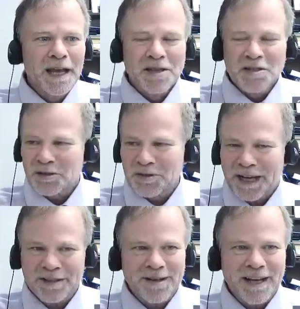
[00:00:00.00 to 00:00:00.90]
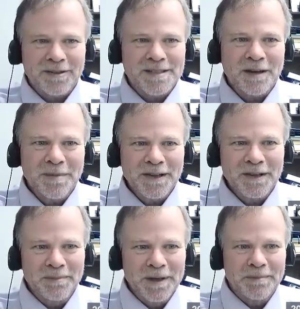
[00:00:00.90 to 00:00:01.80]
So, Dr. Keller, tell me a
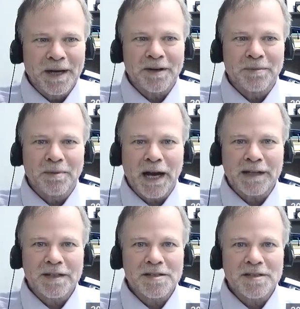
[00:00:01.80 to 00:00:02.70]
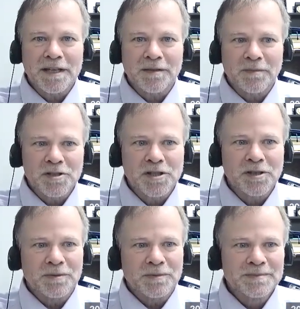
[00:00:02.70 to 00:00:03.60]
little bit about your practice and what you
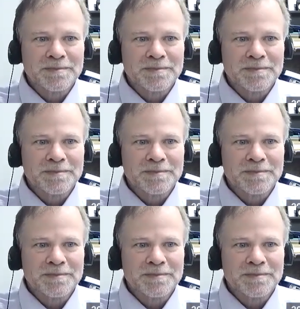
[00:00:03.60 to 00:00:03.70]
do.